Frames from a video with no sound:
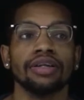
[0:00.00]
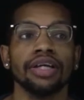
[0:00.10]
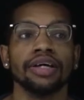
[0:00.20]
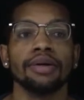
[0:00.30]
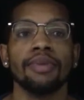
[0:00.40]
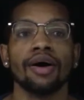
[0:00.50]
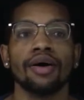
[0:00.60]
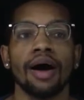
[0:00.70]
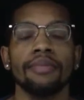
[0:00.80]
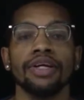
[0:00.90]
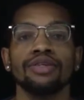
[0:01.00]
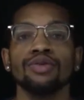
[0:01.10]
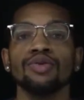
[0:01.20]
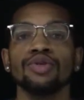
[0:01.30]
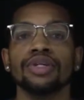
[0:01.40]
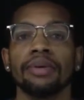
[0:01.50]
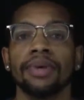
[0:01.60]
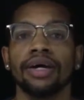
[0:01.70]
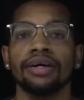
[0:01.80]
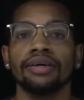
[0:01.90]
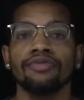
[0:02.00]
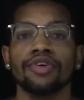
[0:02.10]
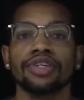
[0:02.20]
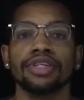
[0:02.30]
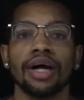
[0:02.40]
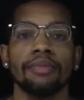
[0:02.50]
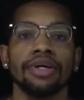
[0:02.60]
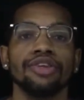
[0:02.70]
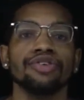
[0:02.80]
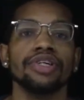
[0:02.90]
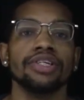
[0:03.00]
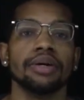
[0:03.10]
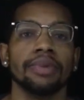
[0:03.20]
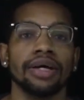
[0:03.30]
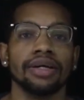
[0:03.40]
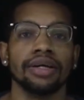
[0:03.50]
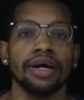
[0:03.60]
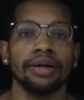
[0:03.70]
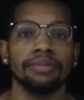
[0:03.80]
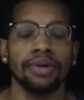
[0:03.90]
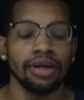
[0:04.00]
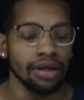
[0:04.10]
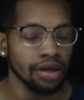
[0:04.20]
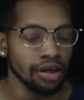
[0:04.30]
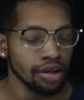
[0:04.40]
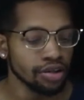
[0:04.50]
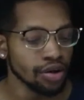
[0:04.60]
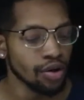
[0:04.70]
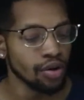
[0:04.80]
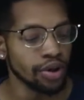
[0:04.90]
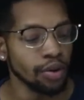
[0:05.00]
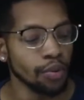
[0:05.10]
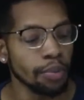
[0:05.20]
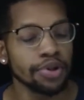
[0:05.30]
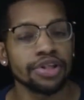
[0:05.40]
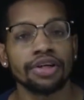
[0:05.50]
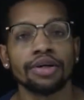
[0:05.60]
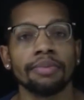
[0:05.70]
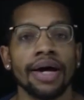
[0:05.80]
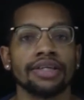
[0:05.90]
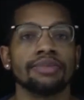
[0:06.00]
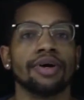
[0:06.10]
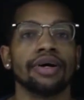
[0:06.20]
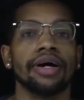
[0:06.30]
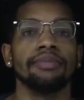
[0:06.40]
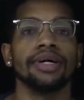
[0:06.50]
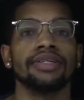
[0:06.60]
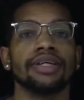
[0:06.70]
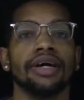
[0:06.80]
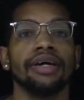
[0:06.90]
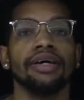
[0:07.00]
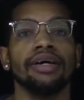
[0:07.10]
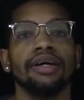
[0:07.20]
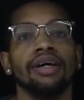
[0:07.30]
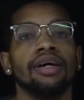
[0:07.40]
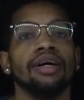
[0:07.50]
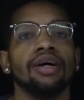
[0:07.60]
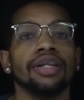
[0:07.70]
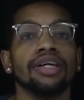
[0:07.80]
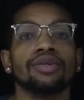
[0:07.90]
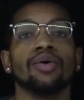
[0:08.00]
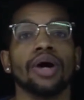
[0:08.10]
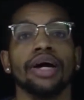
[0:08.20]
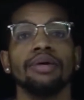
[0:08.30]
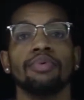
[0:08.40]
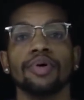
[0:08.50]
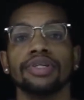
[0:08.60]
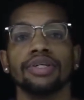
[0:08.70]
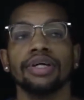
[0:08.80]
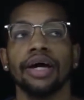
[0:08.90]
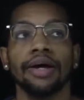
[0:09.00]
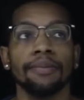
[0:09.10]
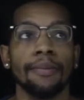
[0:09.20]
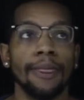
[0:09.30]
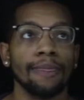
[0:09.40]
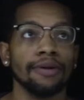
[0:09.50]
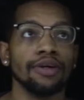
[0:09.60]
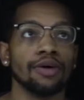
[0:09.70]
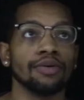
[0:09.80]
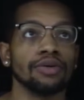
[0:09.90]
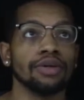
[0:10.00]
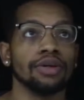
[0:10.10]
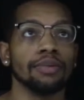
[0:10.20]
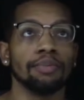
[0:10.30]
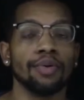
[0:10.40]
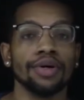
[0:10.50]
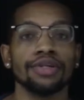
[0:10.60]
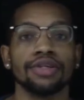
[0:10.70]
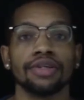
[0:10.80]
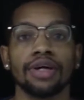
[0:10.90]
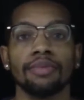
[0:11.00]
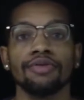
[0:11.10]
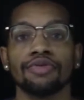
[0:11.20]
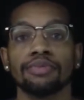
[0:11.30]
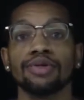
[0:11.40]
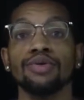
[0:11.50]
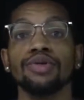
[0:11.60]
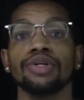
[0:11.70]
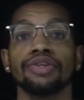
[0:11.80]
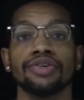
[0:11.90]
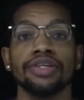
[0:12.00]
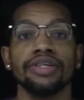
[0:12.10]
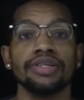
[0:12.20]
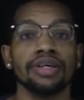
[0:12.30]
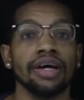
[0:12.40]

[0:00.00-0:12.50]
thinking about how many 2s they make versus how many 3s they make in a game. So in one particular basketball game, let's say they score 80 points in the game, you know, points coming from 2s and 3s,